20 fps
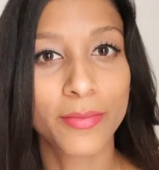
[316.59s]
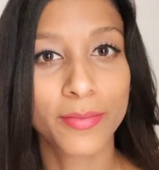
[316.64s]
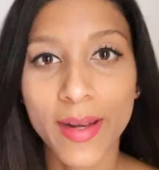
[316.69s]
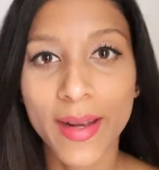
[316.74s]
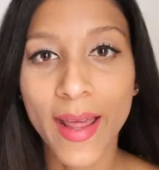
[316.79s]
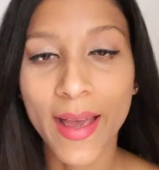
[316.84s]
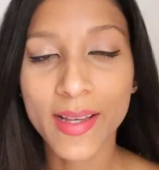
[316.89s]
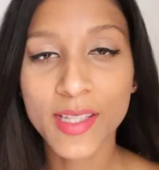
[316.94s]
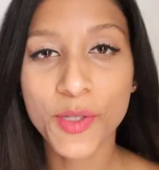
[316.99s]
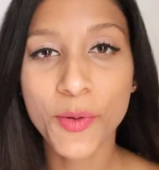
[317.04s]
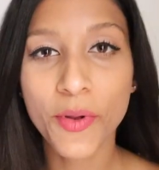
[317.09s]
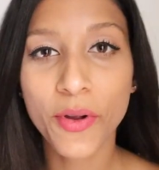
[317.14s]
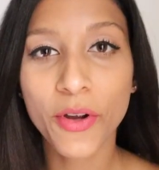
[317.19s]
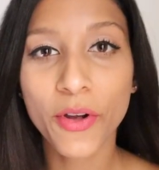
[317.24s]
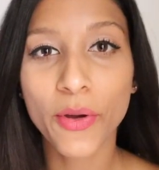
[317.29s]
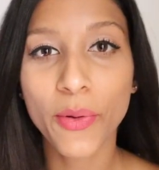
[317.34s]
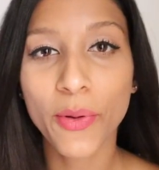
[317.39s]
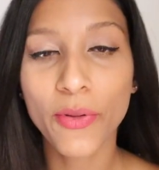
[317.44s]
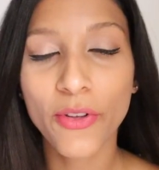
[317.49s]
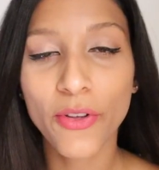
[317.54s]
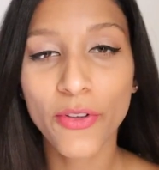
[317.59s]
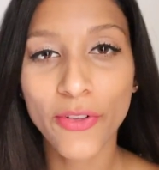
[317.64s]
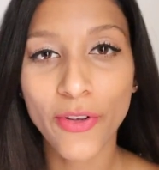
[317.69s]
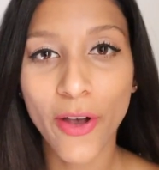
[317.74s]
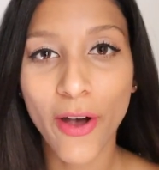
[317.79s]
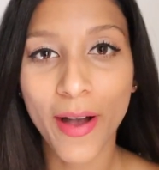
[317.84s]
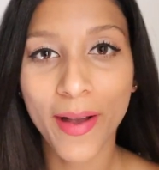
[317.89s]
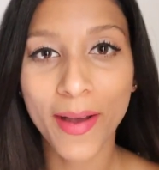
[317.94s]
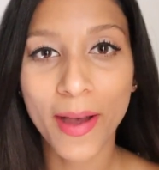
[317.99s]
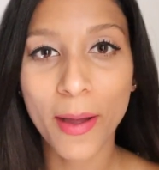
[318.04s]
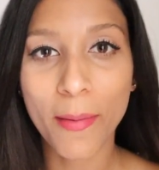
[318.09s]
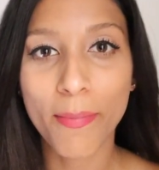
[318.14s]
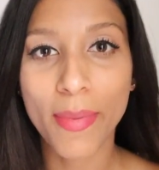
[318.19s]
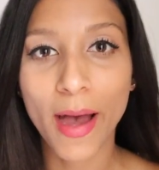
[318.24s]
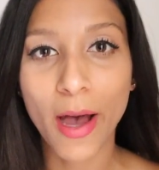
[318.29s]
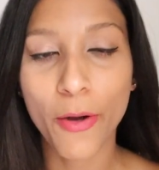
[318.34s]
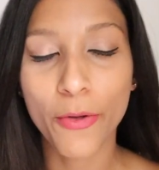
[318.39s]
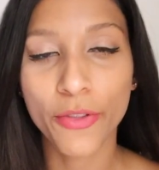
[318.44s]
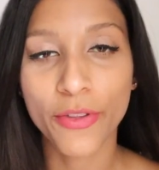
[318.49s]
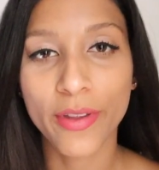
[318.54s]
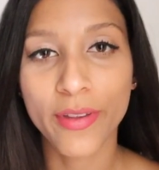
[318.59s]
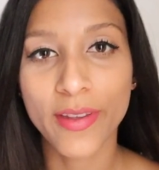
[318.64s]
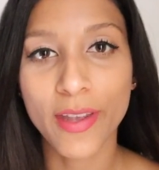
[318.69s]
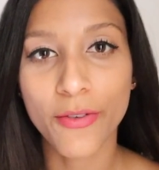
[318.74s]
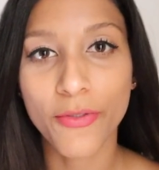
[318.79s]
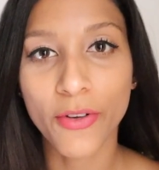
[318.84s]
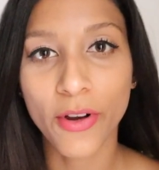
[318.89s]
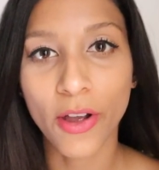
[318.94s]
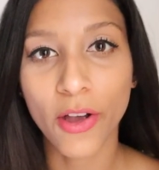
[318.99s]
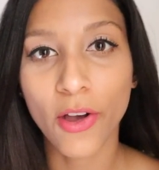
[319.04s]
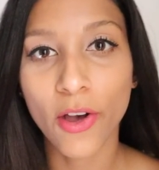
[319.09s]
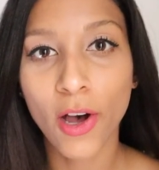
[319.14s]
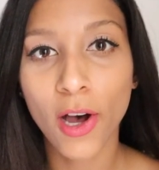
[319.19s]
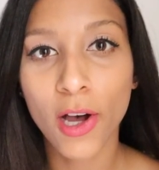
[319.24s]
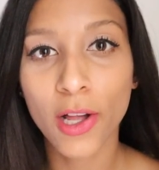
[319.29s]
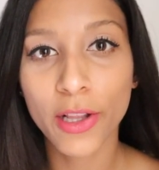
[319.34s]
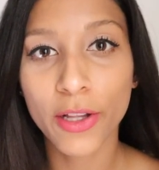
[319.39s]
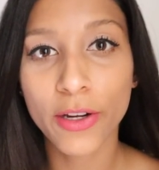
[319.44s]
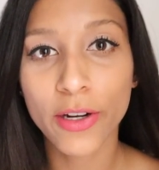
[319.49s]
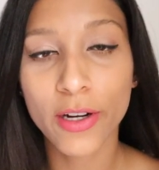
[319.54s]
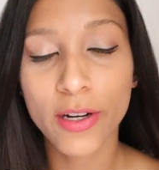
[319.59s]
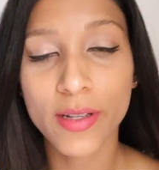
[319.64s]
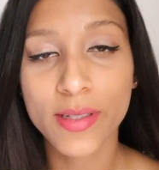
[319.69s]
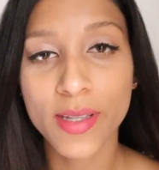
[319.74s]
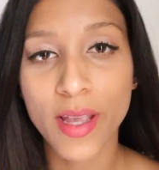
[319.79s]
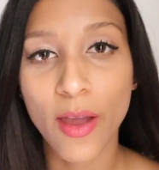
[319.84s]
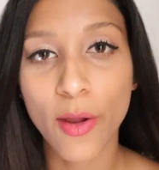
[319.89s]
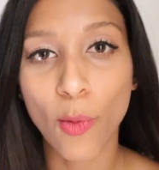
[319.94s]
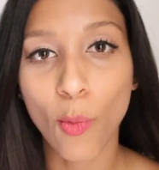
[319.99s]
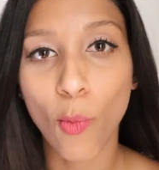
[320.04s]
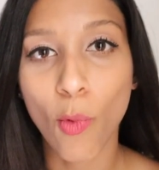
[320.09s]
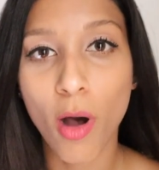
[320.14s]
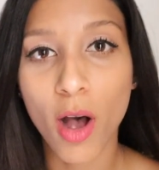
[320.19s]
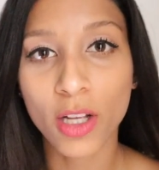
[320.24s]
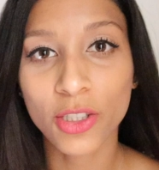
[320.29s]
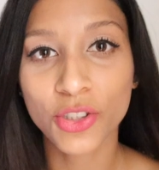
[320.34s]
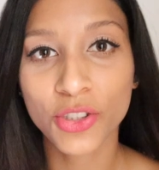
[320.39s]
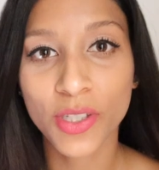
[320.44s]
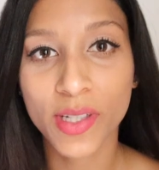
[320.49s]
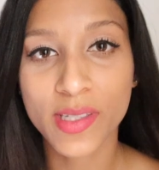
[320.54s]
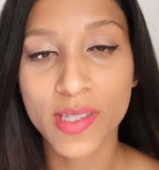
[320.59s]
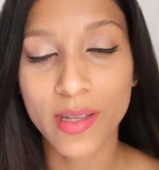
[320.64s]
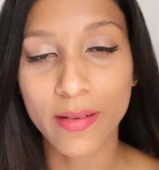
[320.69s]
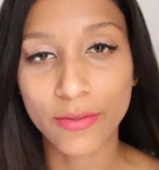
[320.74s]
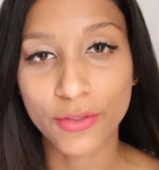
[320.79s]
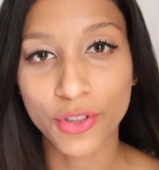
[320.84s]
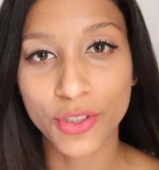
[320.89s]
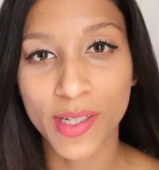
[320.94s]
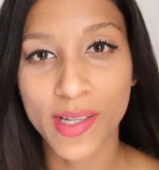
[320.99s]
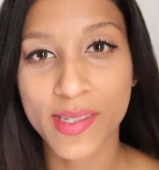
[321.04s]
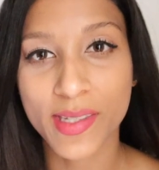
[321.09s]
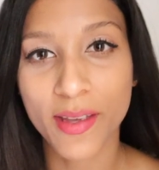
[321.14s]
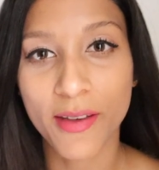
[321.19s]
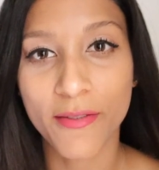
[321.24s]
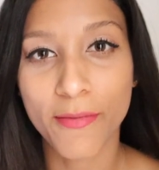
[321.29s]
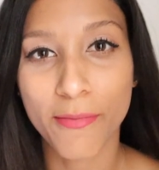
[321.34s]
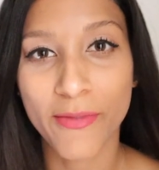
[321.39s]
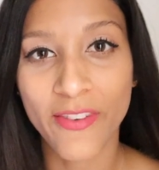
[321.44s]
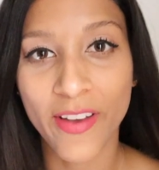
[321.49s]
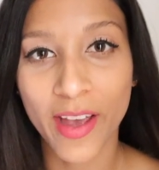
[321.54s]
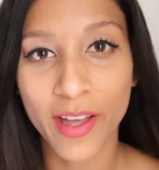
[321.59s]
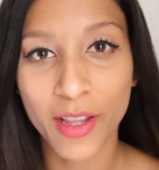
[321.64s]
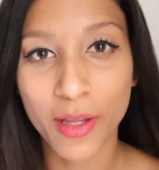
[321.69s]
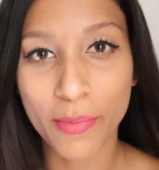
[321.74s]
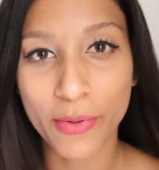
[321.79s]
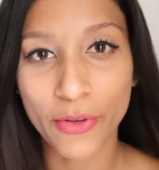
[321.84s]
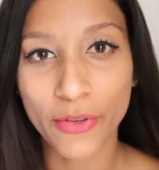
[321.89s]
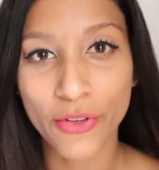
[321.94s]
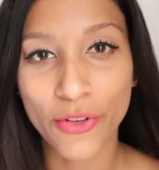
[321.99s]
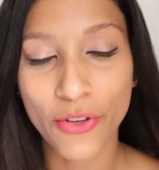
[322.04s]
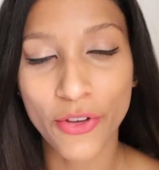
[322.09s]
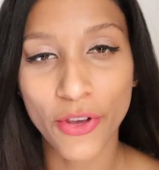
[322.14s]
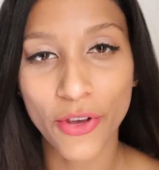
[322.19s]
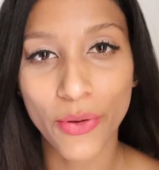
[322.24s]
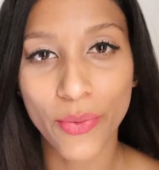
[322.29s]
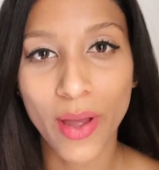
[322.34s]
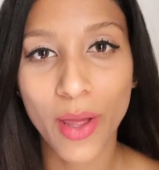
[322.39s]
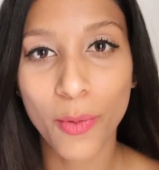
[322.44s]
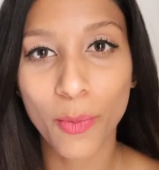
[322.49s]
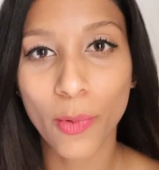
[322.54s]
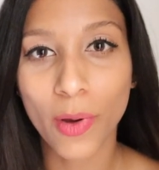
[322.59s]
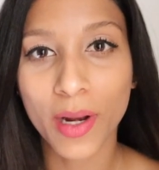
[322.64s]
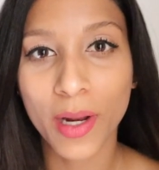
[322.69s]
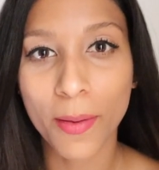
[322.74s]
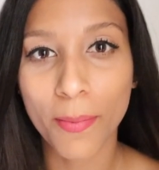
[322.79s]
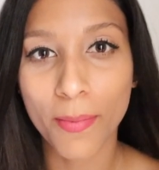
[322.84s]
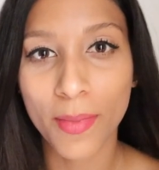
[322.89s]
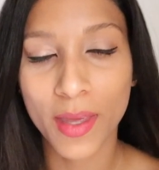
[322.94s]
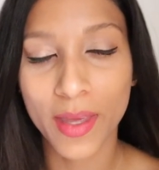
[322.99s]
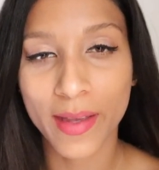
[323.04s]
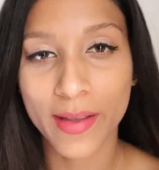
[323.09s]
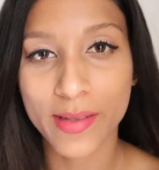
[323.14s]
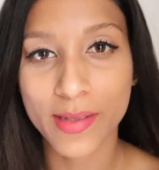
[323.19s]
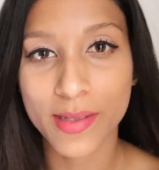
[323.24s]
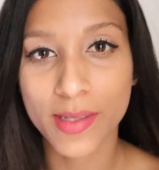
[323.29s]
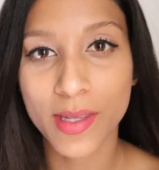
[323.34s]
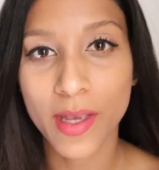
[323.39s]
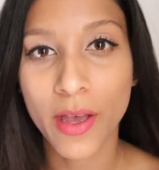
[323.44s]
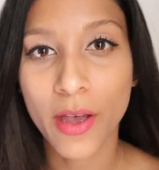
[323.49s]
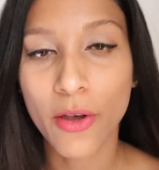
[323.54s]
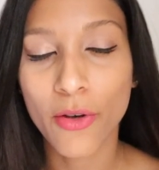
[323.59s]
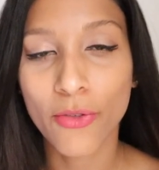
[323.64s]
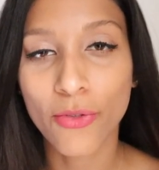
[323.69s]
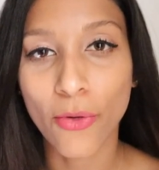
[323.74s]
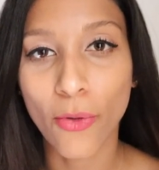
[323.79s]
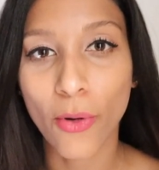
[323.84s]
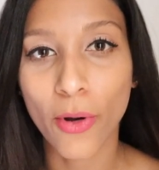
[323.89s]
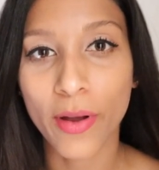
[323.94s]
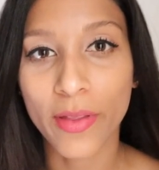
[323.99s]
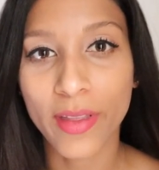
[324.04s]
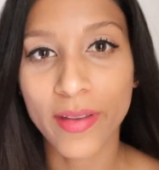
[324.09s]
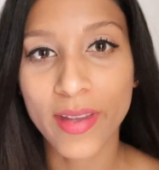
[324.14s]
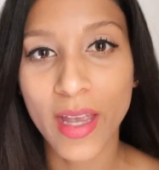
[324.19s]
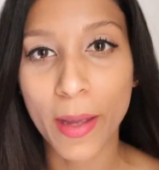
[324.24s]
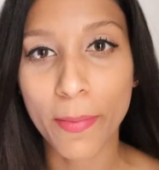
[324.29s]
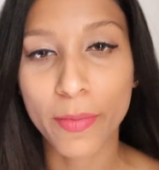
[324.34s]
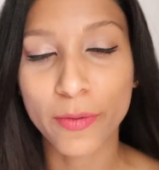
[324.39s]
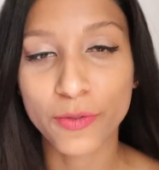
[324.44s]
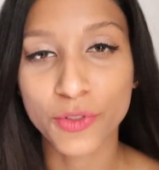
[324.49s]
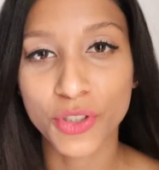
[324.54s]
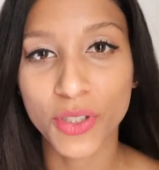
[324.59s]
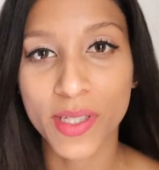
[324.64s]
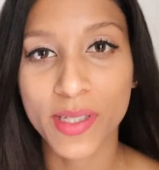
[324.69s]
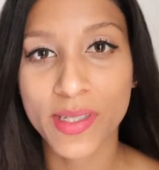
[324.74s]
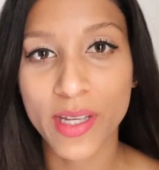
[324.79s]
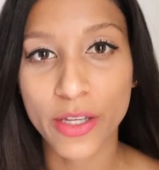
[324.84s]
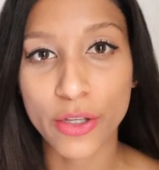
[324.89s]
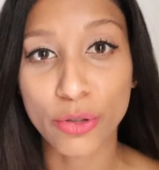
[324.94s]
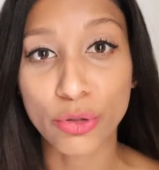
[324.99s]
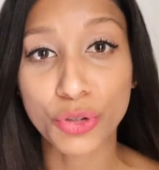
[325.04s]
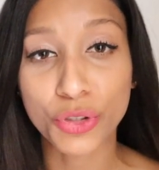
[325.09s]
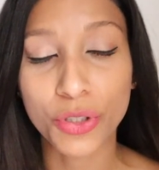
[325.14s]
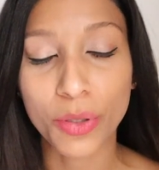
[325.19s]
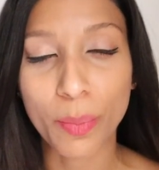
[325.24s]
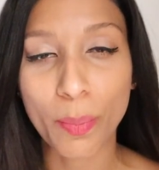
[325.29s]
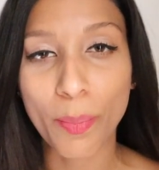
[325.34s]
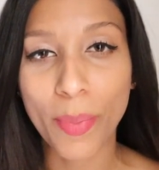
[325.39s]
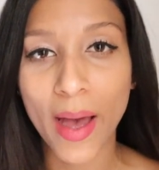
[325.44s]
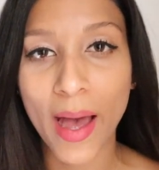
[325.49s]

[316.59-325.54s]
Next, we are going to talk about the different colors and washes of jeans available to you and what it means for the type of jeans that you should